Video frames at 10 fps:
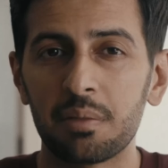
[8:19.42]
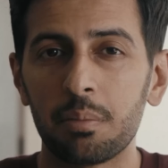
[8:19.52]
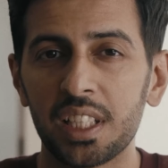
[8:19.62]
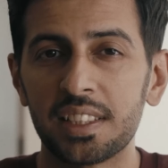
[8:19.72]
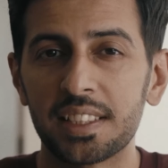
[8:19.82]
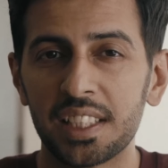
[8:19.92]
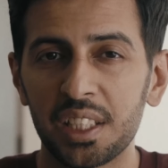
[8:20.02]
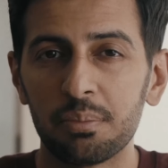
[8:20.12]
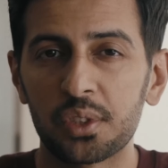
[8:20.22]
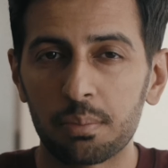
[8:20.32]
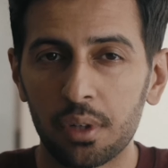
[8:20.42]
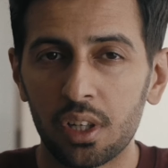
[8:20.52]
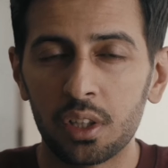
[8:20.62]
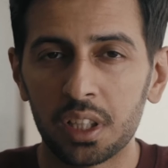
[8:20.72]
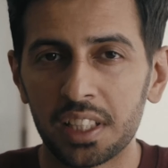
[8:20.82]
may seem
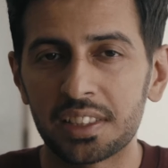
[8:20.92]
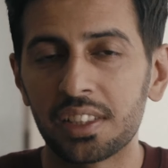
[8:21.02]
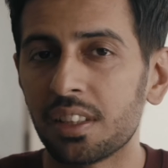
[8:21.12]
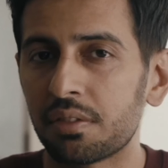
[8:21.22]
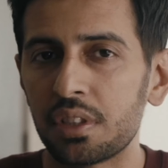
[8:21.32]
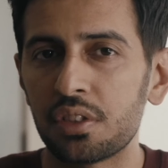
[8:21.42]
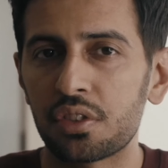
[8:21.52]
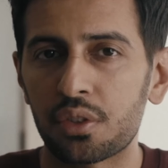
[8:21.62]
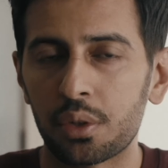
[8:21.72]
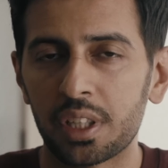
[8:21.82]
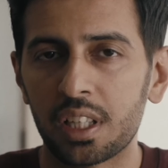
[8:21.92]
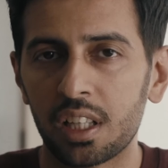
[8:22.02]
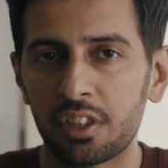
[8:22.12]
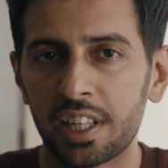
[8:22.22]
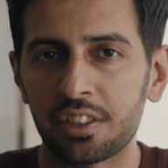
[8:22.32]
small, it's enough to destroy
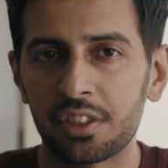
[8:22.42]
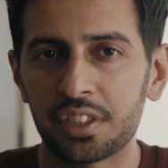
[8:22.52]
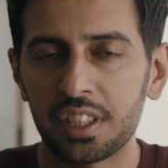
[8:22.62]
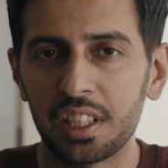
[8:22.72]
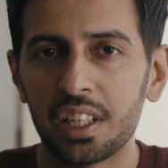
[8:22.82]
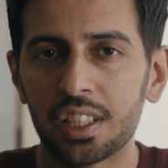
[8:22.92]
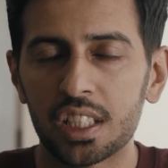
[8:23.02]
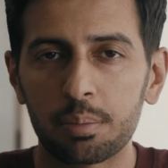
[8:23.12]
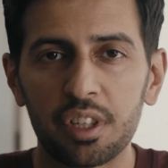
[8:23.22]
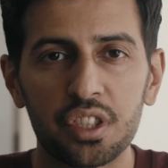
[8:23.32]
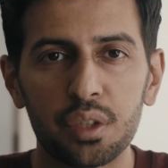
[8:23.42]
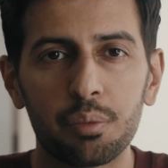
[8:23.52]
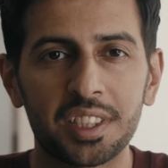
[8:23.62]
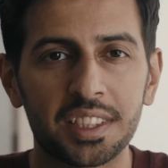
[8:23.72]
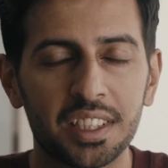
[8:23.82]
color accuracy, especially
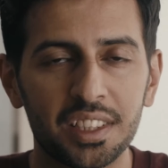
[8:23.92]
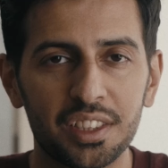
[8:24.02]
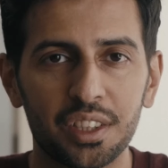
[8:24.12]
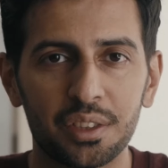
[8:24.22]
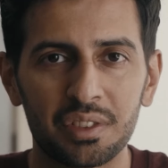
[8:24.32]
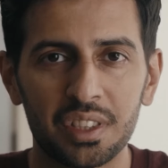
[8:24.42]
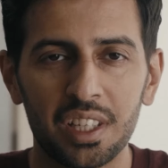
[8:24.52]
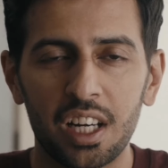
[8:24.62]
with skin tones.